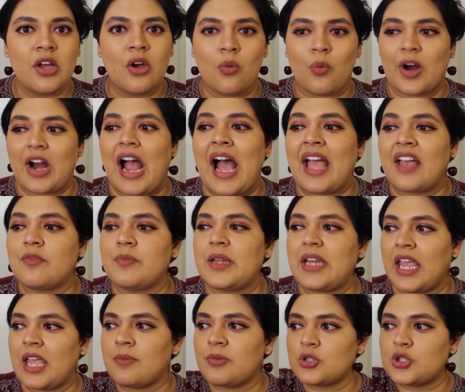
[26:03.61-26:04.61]
where I have been
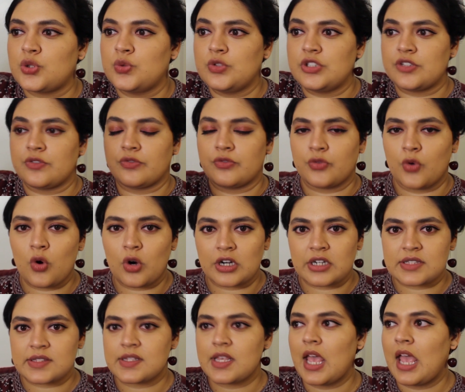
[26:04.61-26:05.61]
able to
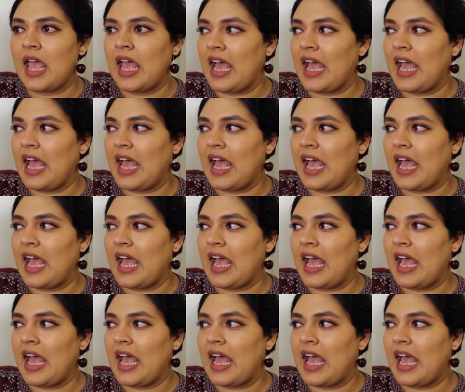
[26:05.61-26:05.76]
divorce